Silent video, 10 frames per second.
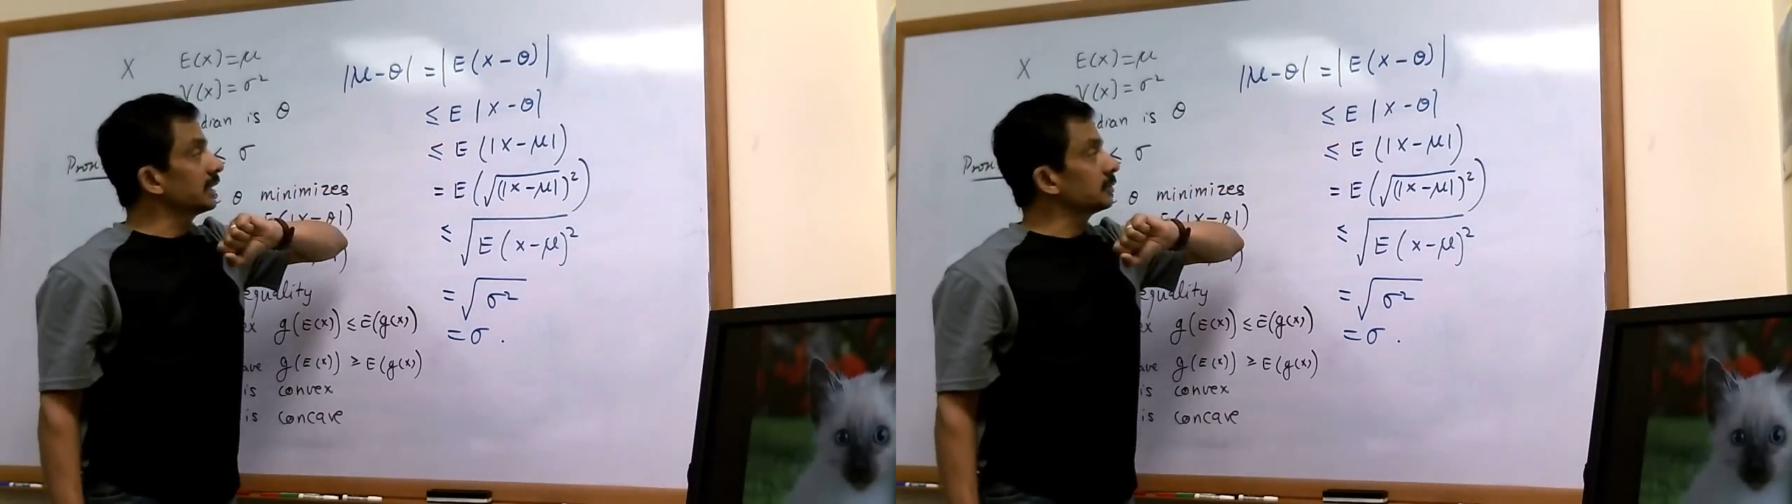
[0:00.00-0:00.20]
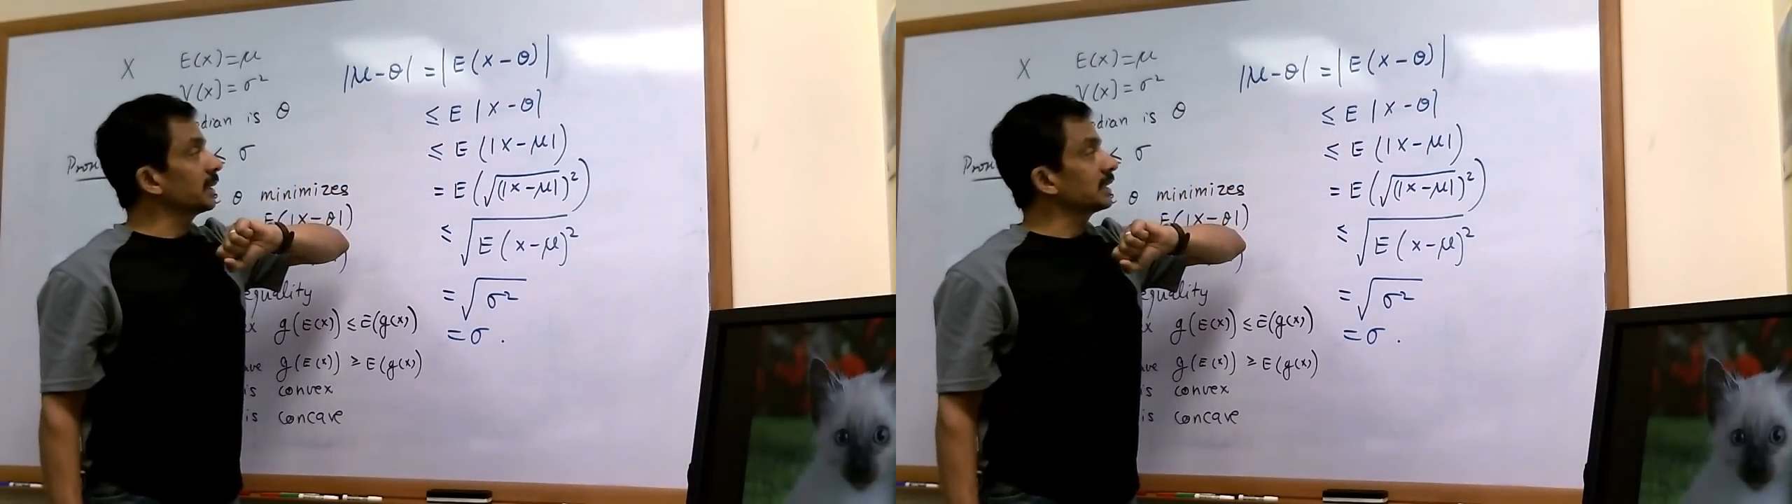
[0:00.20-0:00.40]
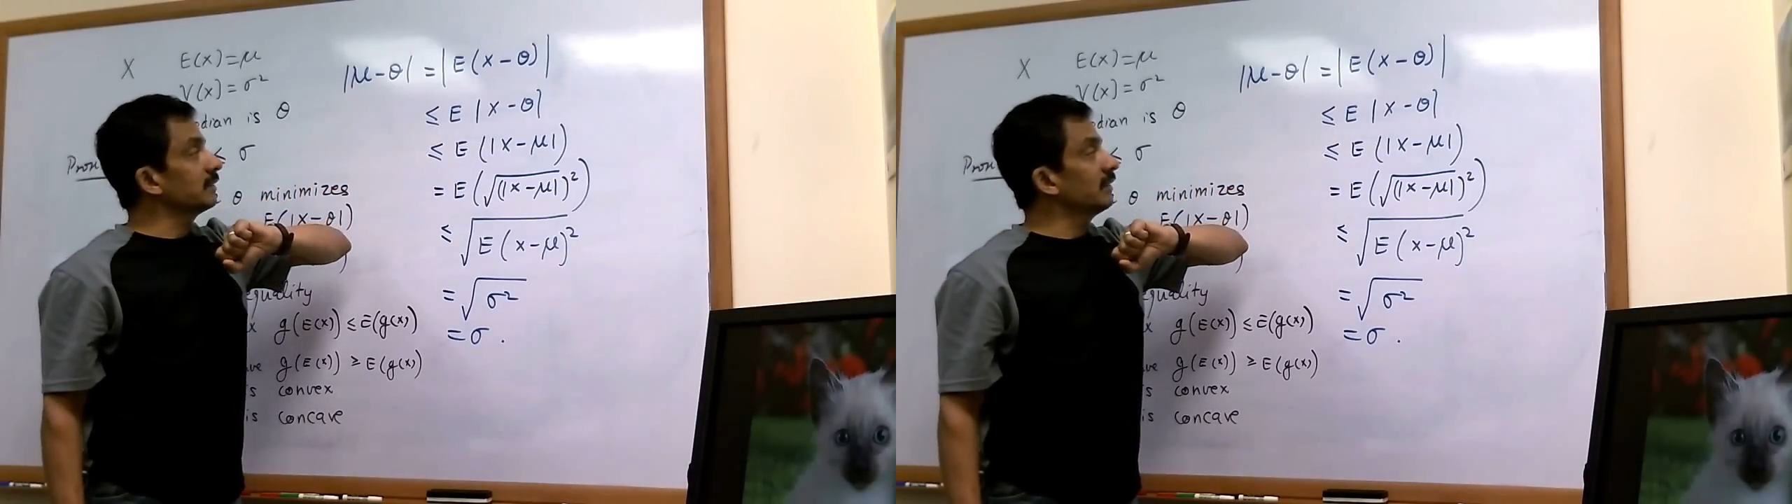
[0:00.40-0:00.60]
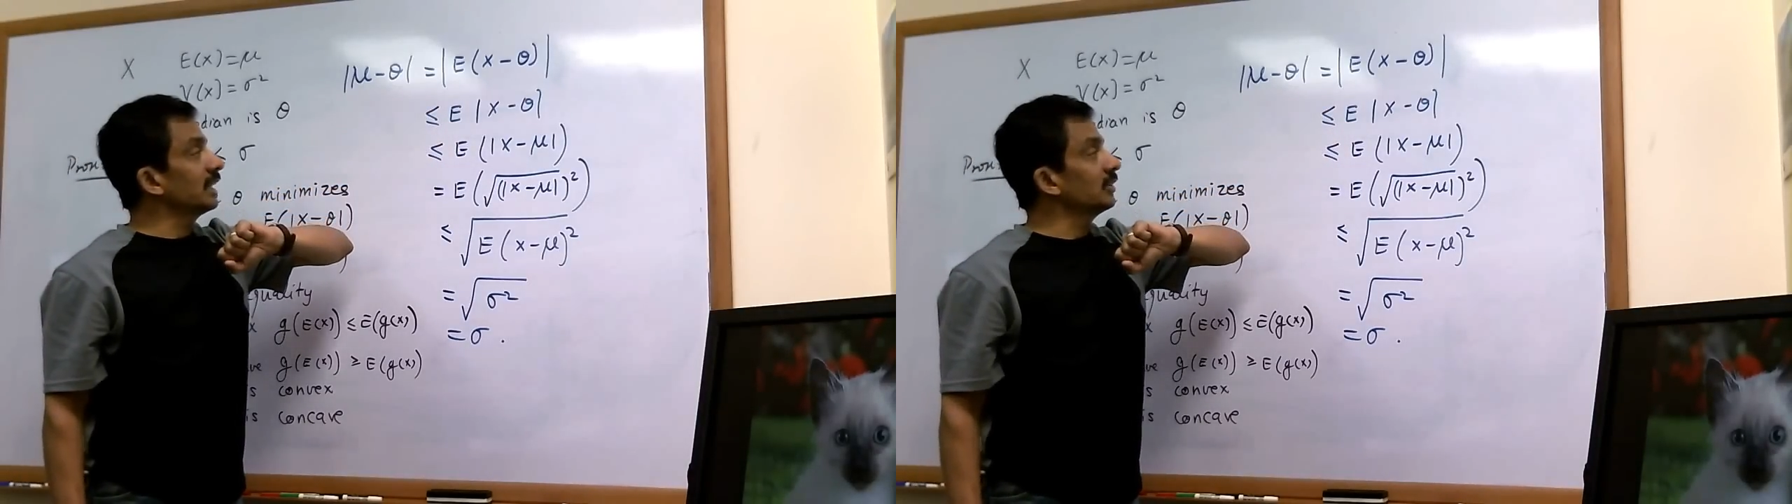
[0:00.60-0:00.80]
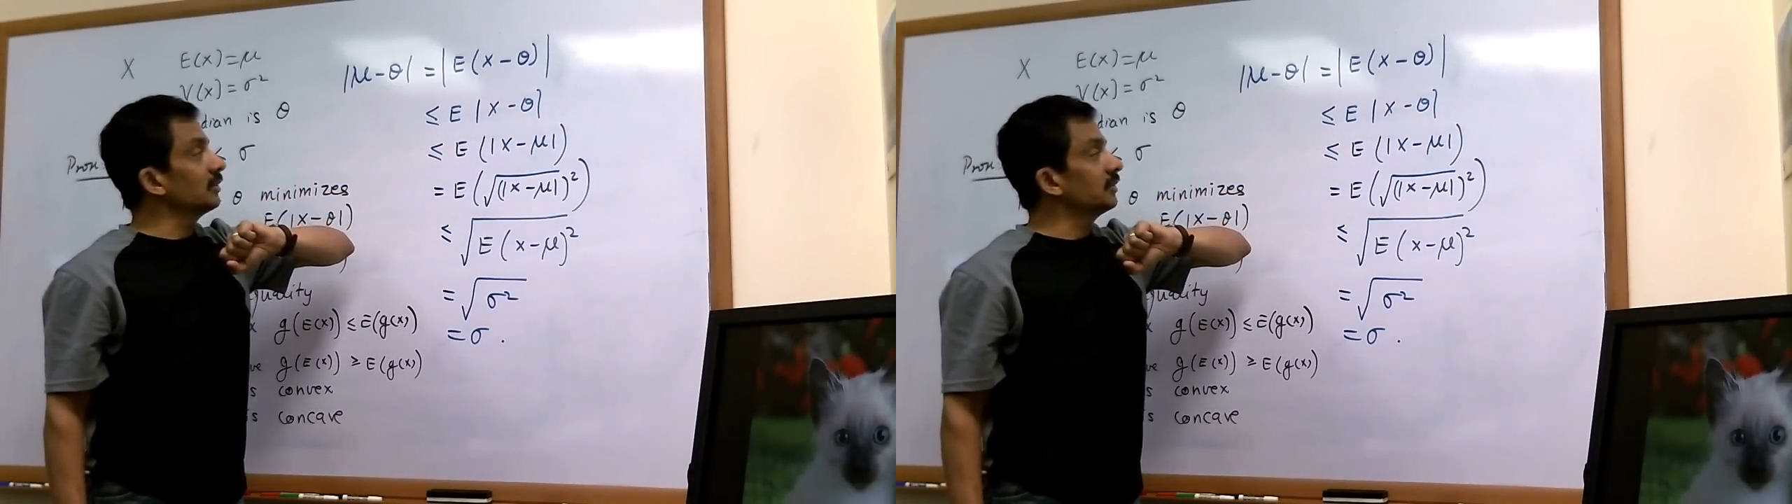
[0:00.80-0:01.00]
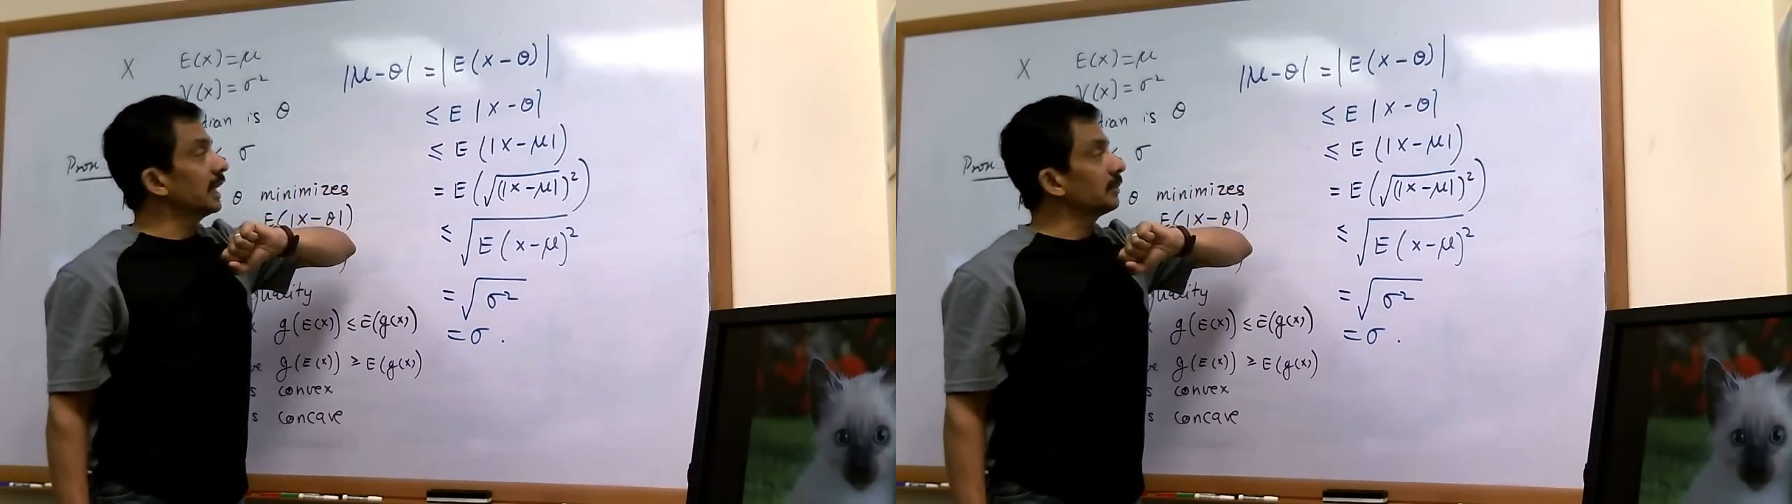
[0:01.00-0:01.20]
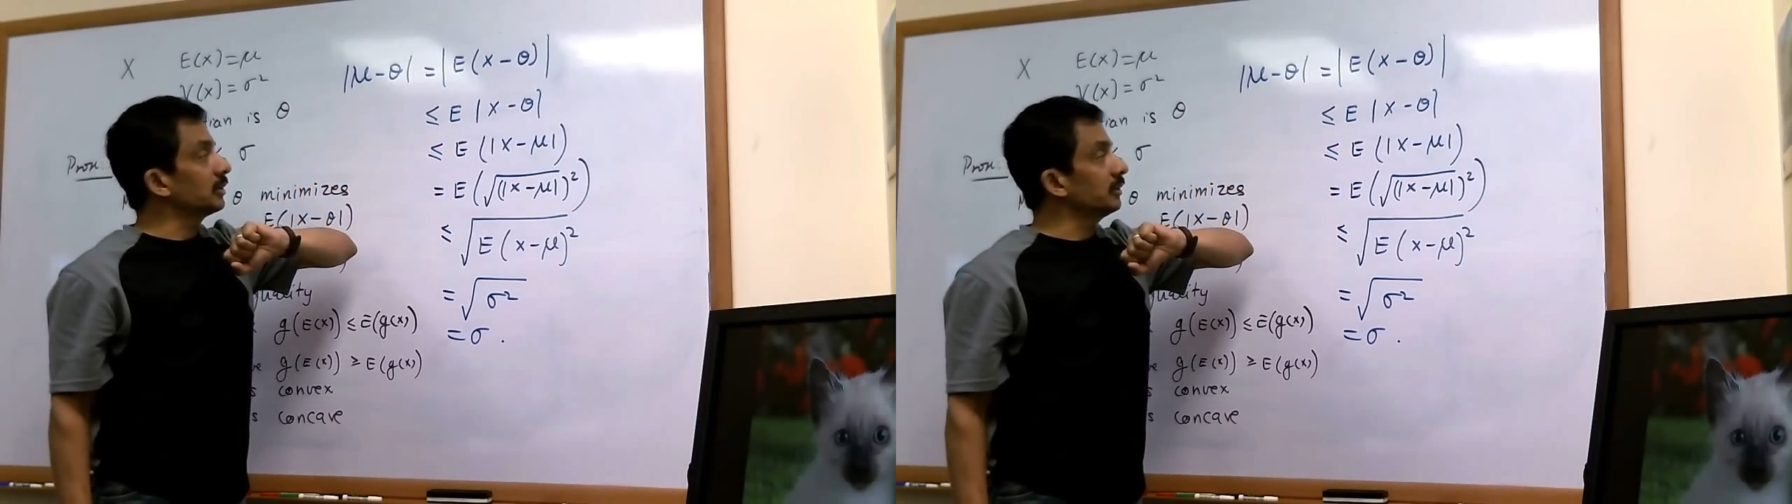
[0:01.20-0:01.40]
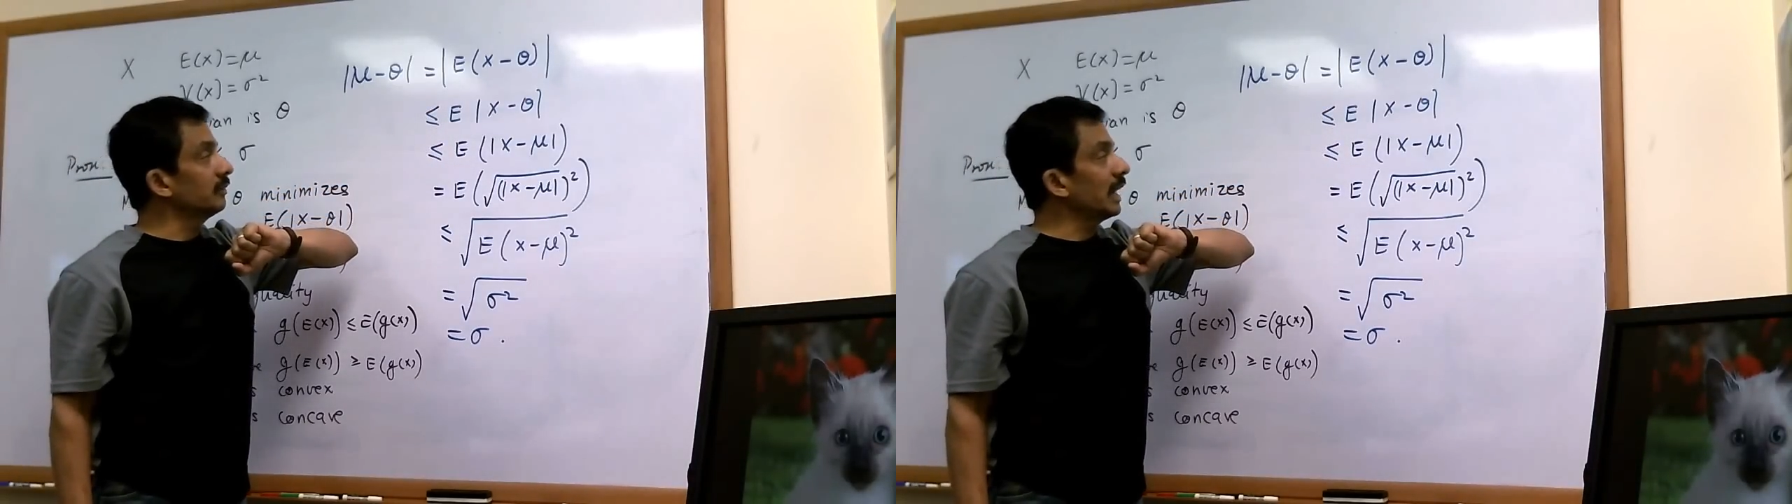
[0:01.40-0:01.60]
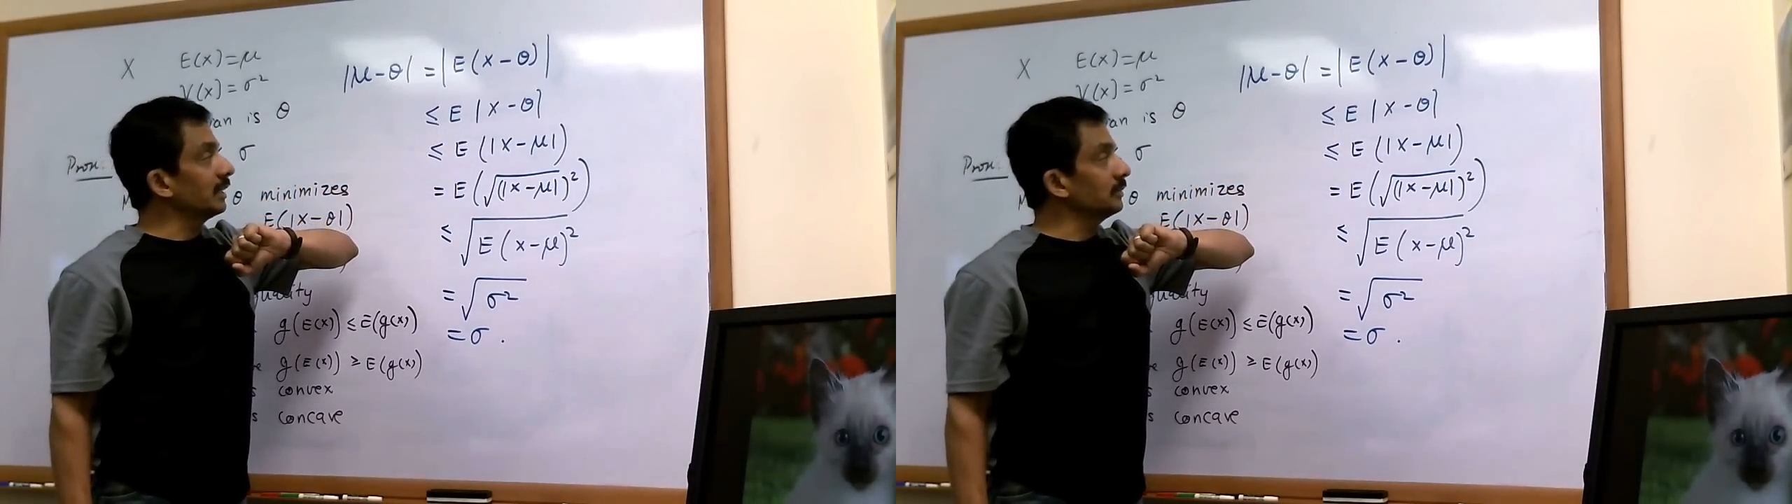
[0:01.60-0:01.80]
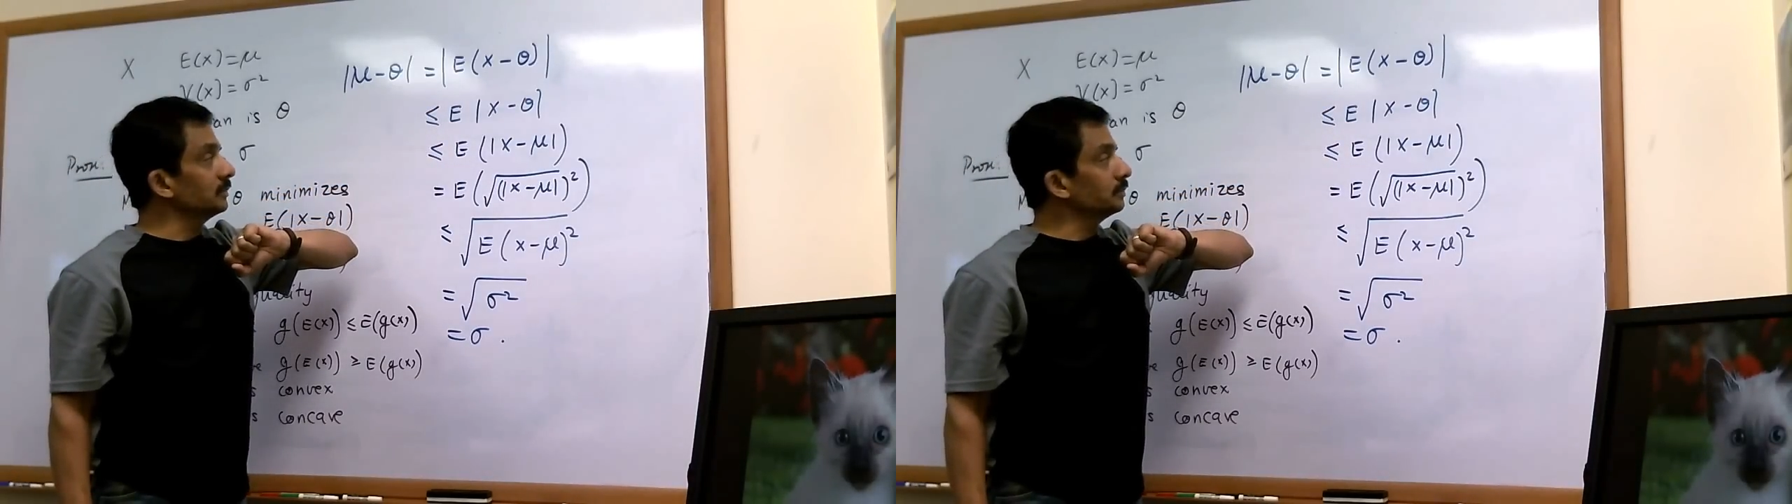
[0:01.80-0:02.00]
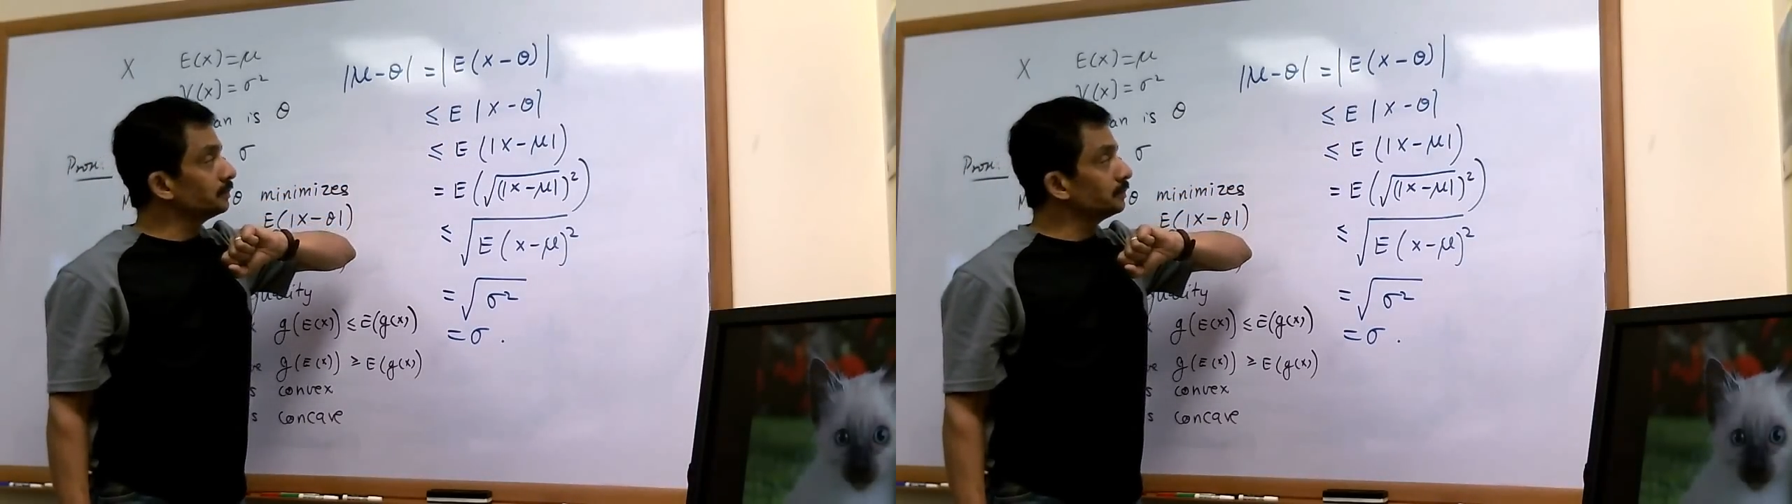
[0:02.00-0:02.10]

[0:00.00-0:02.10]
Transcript: expected value of the absolute value.